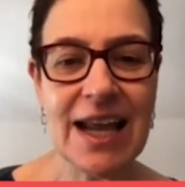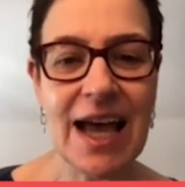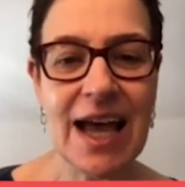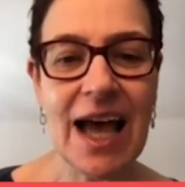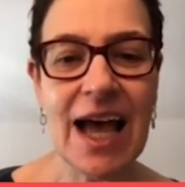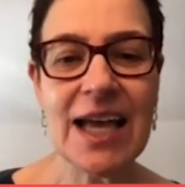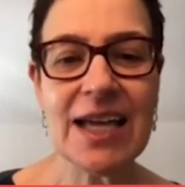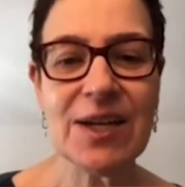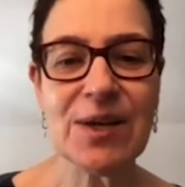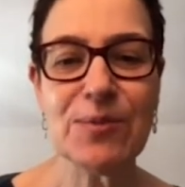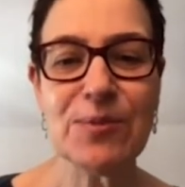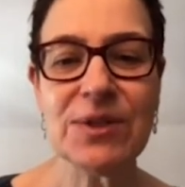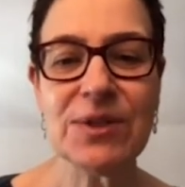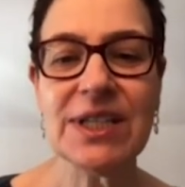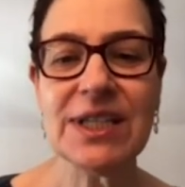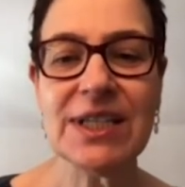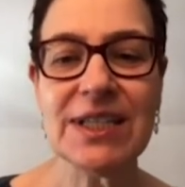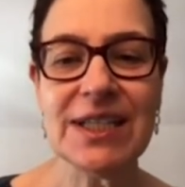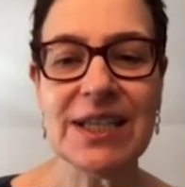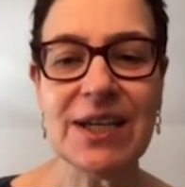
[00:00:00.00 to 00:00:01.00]
I
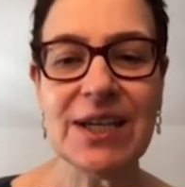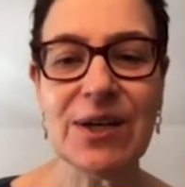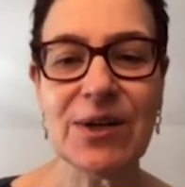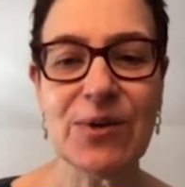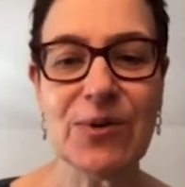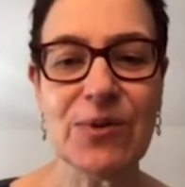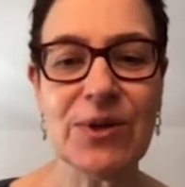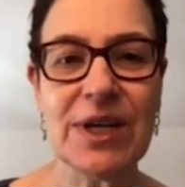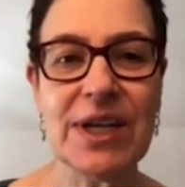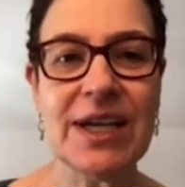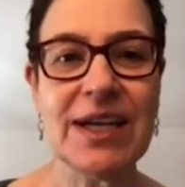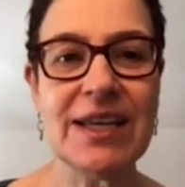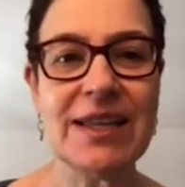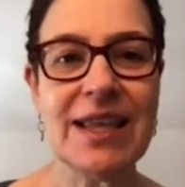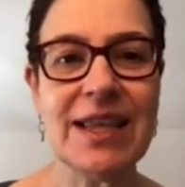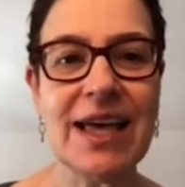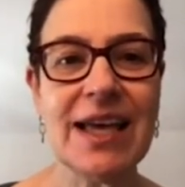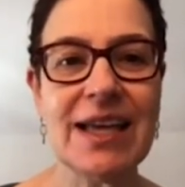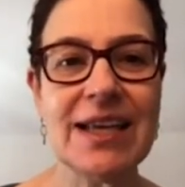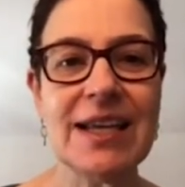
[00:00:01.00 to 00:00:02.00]
completely agree
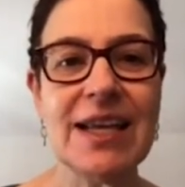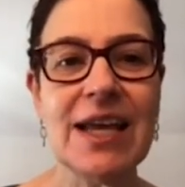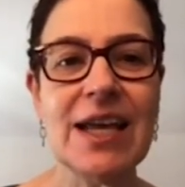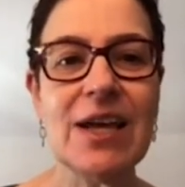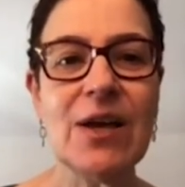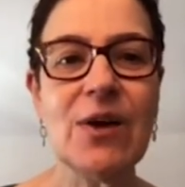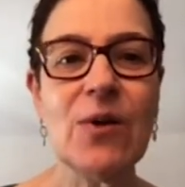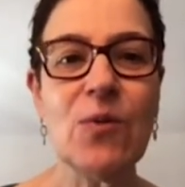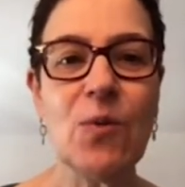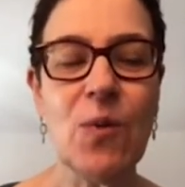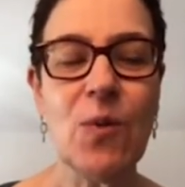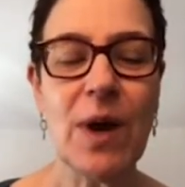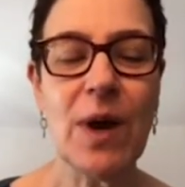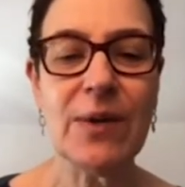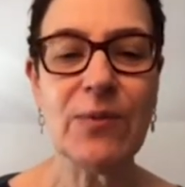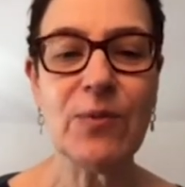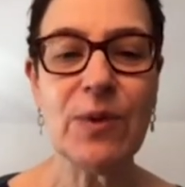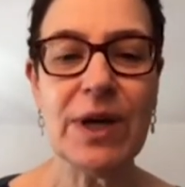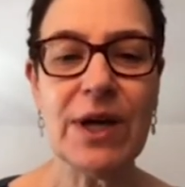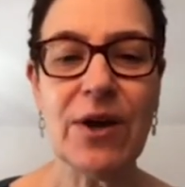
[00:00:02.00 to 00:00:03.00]
that
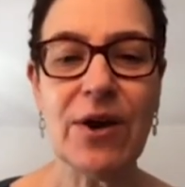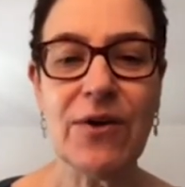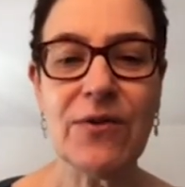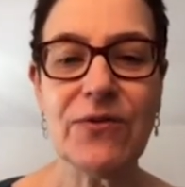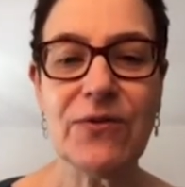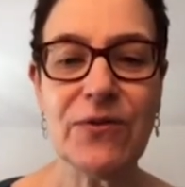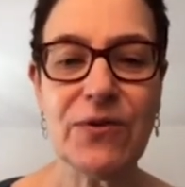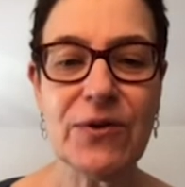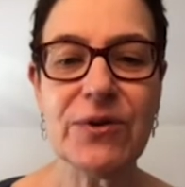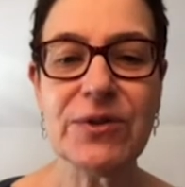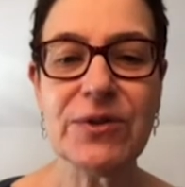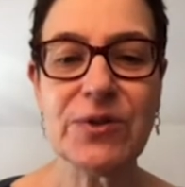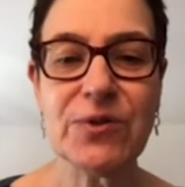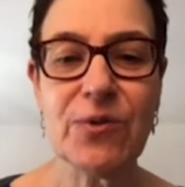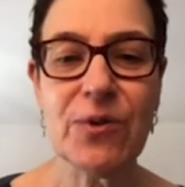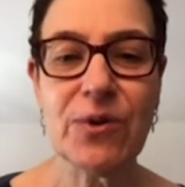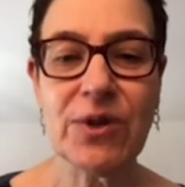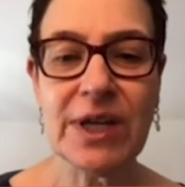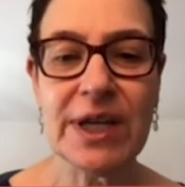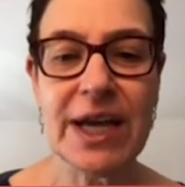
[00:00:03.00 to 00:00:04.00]
when we are first
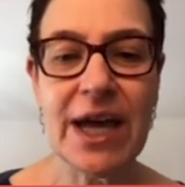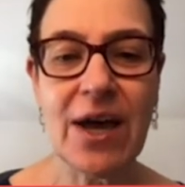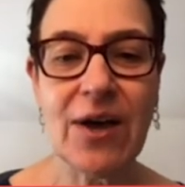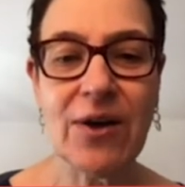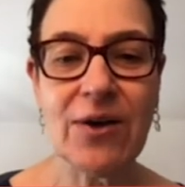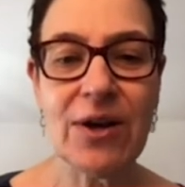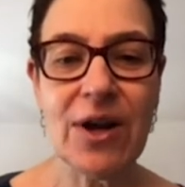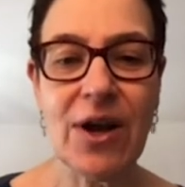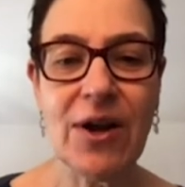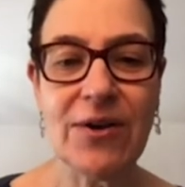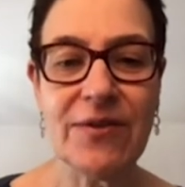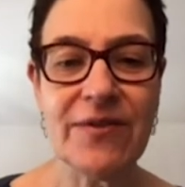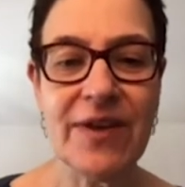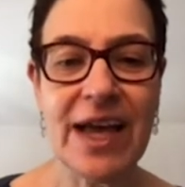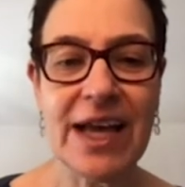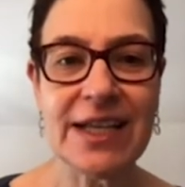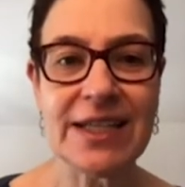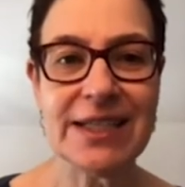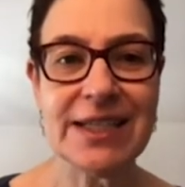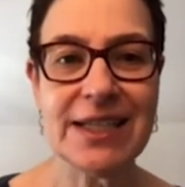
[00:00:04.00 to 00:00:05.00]
rolling out our
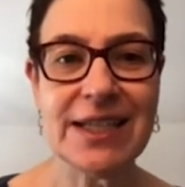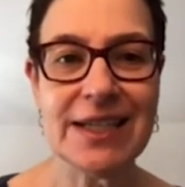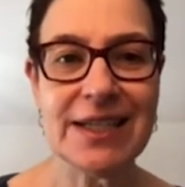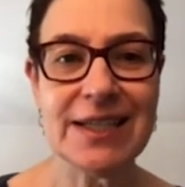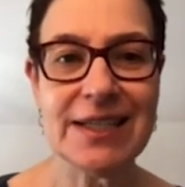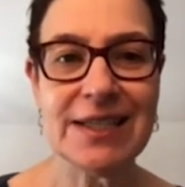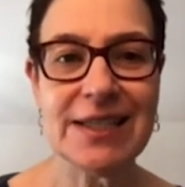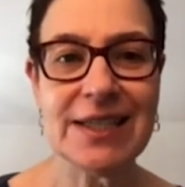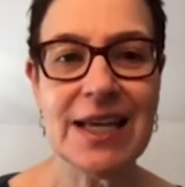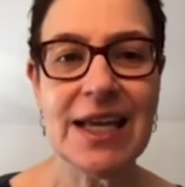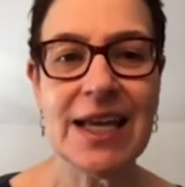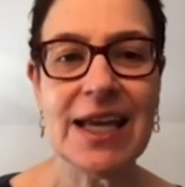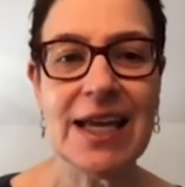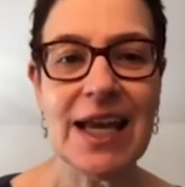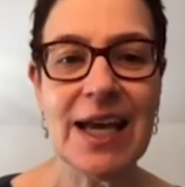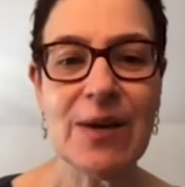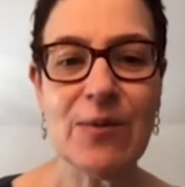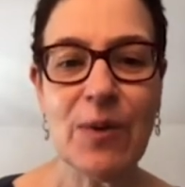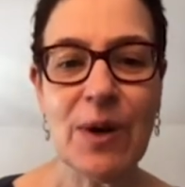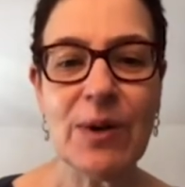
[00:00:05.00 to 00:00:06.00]
vaccines
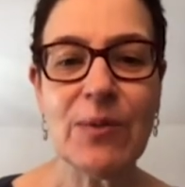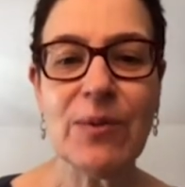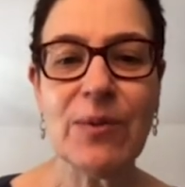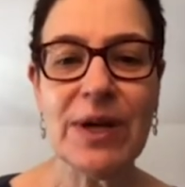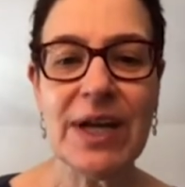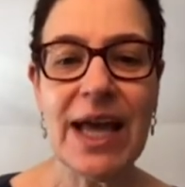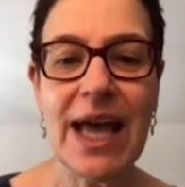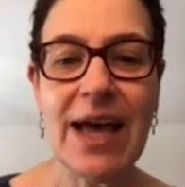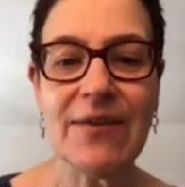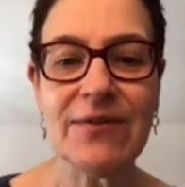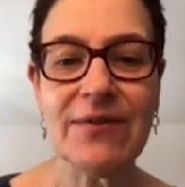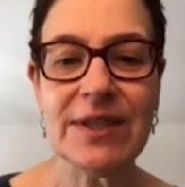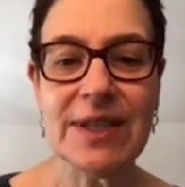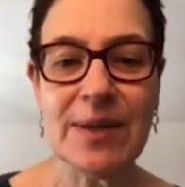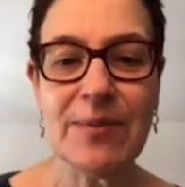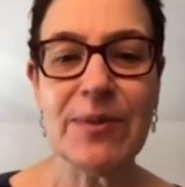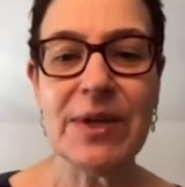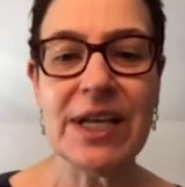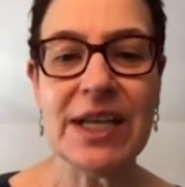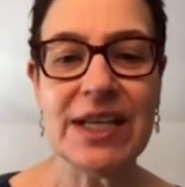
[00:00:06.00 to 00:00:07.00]
and when we have
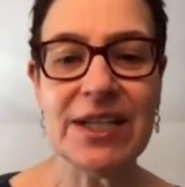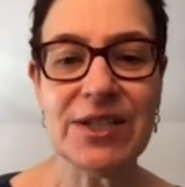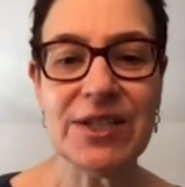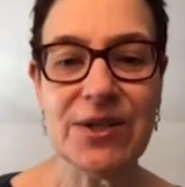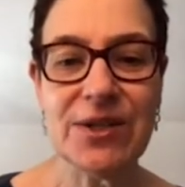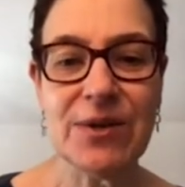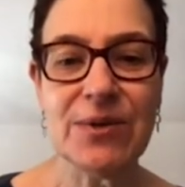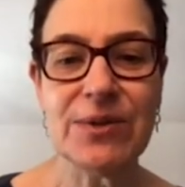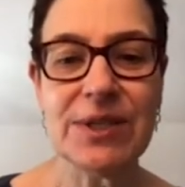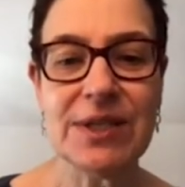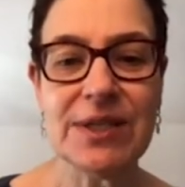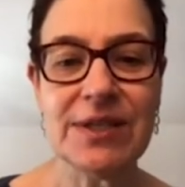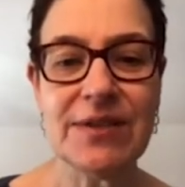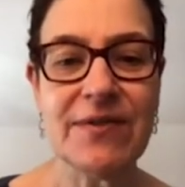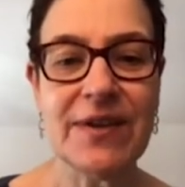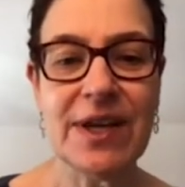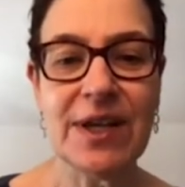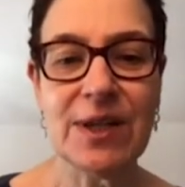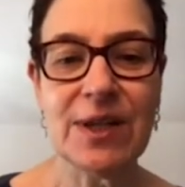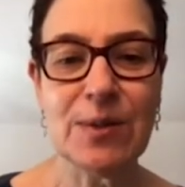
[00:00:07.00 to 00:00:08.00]
limited doses
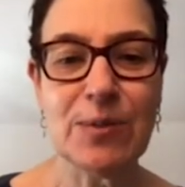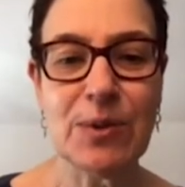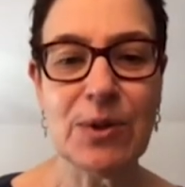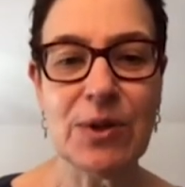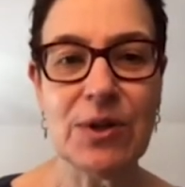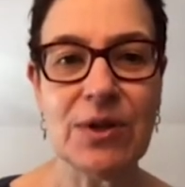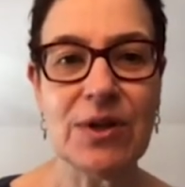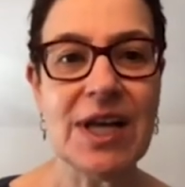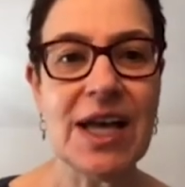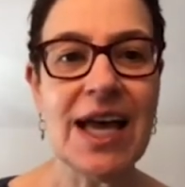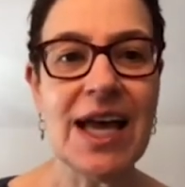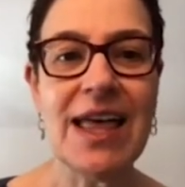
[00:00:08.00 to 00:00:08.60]
available,